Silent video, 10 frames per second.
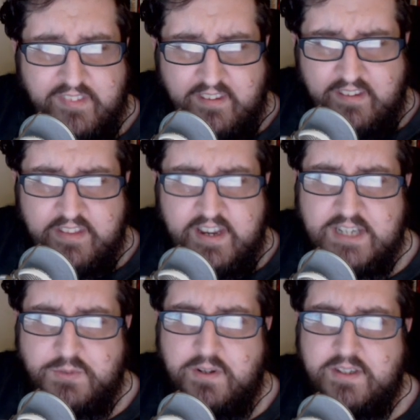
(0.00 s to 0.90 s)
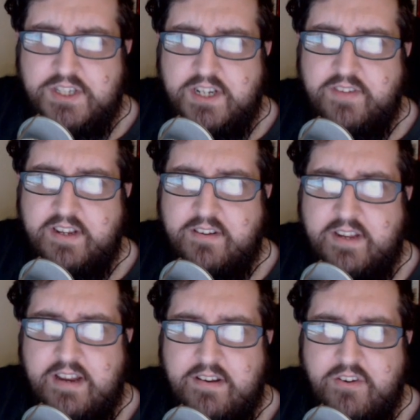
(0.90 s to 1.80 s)
The next one
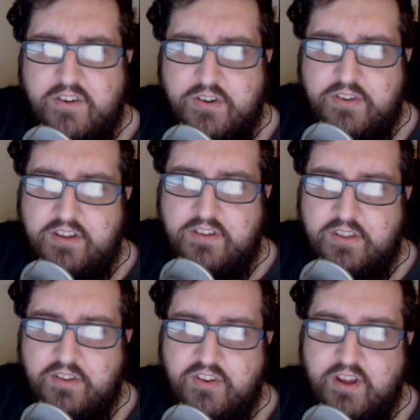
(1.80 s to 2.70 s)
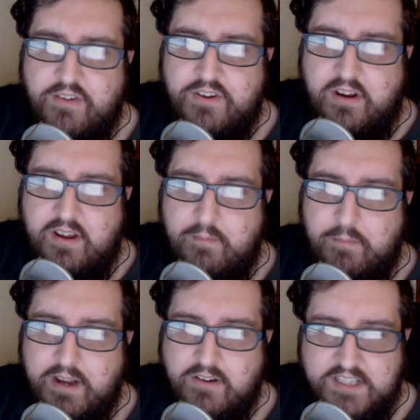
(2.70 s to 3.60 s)
introduces the stone giant
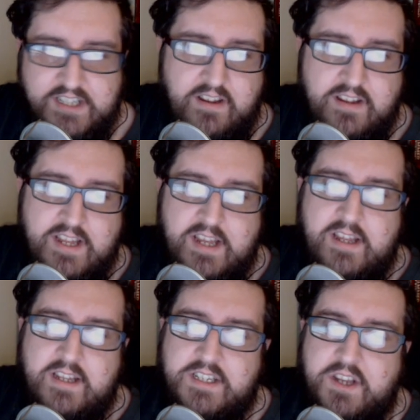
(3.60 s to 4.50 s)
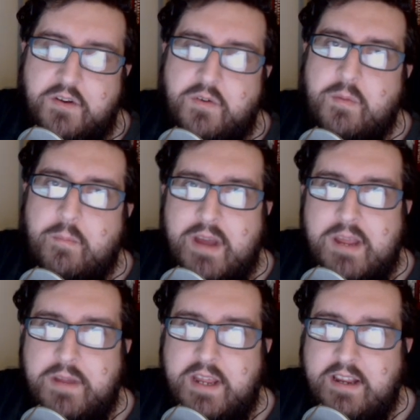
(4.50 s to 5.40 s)
Bagrazar. So
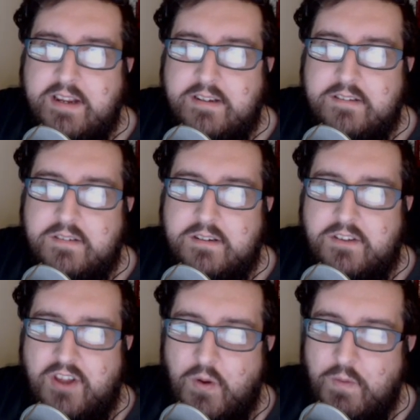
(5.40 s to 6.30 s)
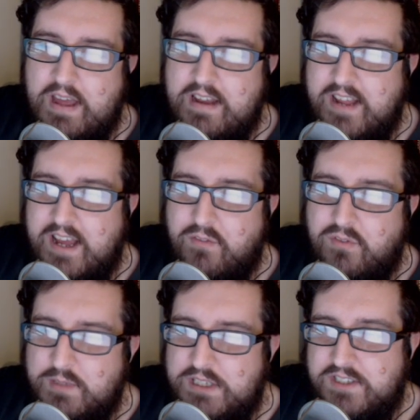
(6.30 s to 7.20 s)
maybe tone that down
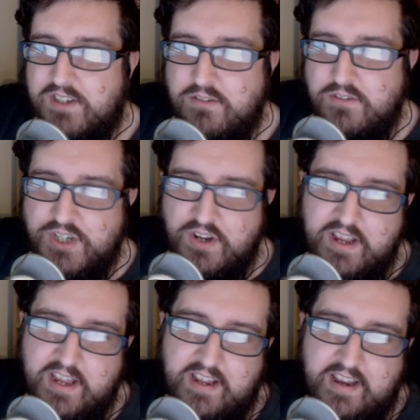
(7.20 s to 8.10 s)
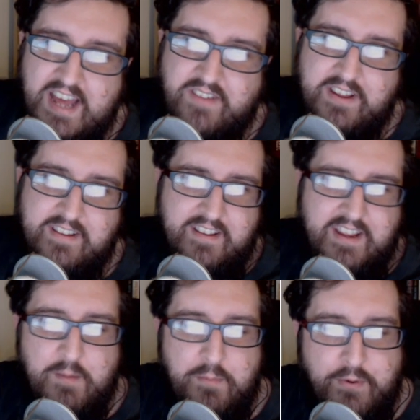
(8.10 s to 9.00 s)
from a stone giant and have it as like
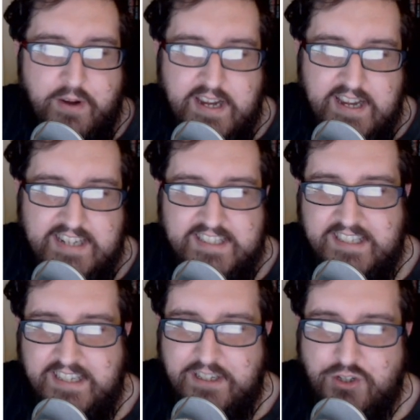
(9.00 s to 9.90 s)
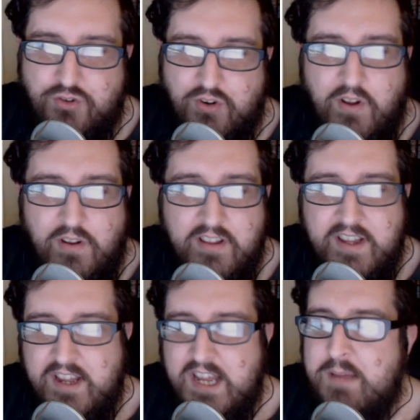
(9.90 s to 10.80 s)
a pretty nasty troll.
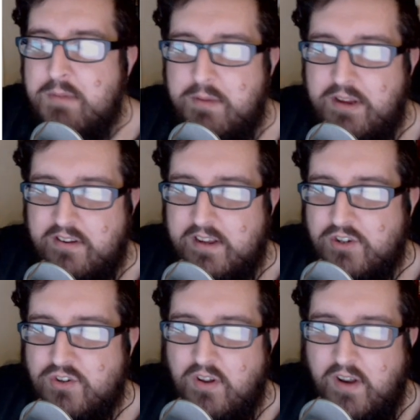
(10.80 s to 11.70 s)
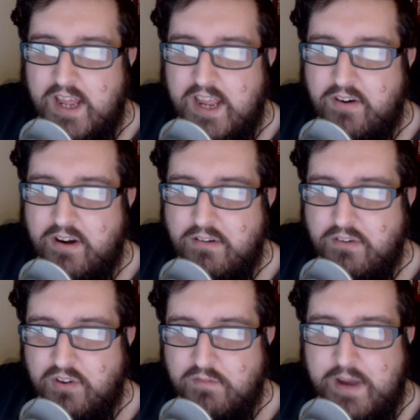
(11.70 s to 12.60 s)
Maybe use like a troll hero,
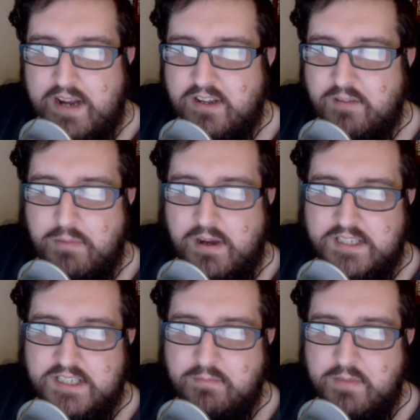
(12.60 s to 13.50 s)
sort of backed up by some